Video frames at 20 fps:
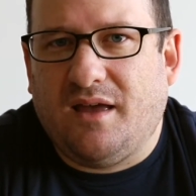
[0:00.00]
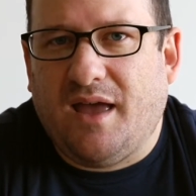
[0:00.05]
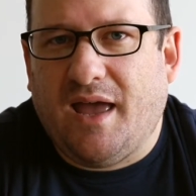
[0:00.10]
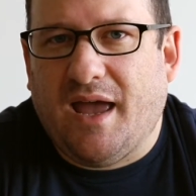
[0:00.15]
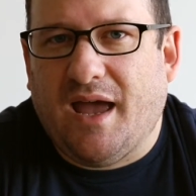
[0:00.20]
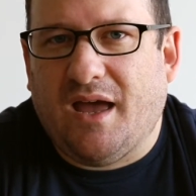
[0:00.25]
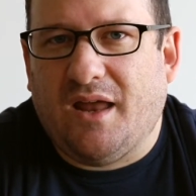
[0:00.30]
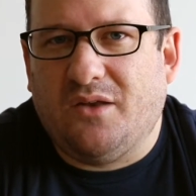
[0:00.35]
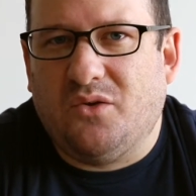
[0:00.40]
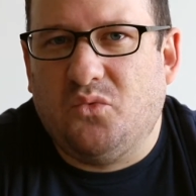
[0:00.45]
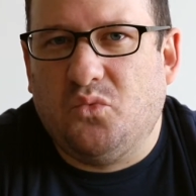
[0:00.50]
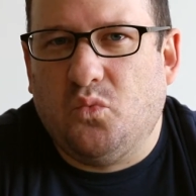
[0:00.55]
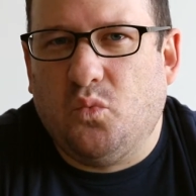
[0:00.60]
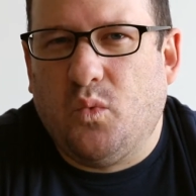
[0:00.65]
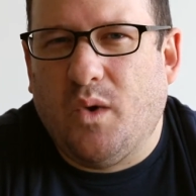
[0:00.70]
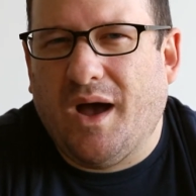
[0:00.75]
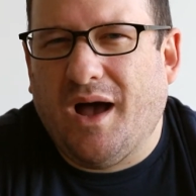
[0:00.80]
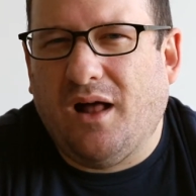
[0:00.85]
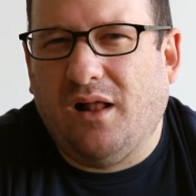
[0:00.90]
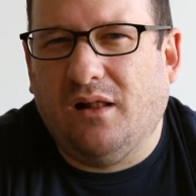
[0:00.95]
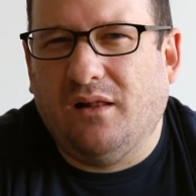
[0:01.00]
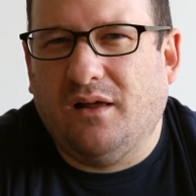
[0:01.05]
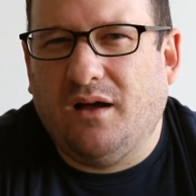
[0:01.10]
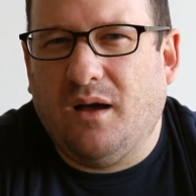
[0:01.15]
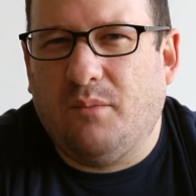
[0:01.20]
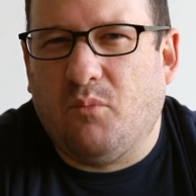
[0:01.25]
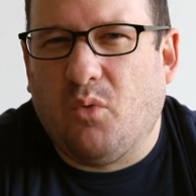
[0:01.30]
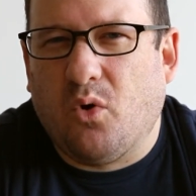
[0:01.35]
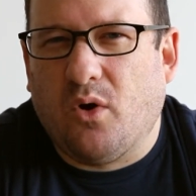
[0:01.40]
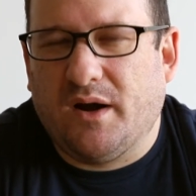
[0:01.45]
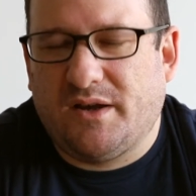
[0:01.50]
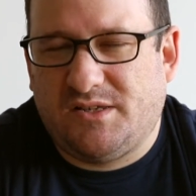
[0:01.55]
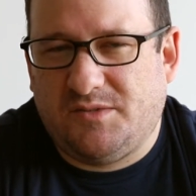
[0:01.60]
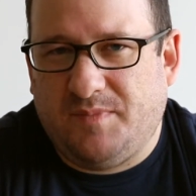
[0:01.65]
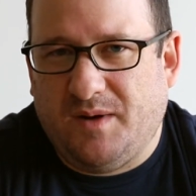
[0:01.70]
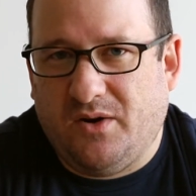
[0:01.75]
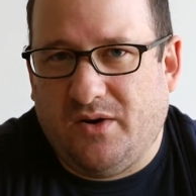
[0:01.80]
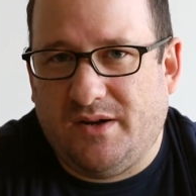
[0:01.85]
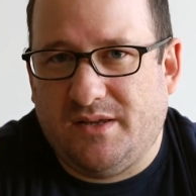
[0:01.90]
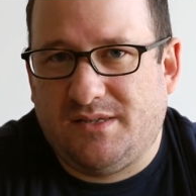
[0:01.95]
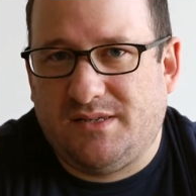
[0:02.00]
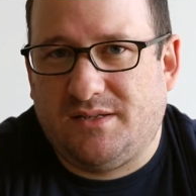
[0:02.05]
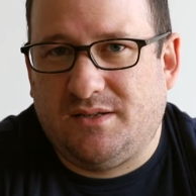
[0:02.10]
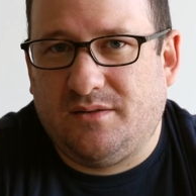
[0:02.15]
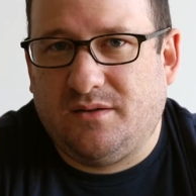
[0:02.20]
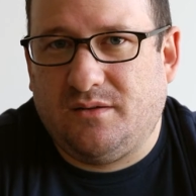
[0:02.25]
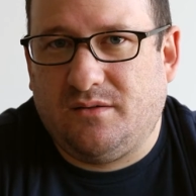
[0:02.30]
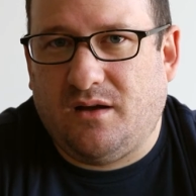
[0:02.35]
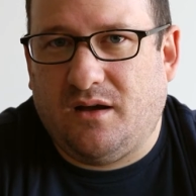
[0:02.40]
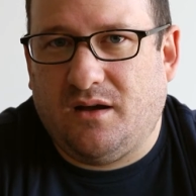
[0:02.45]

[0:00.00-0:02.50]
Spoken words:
And while a more experienced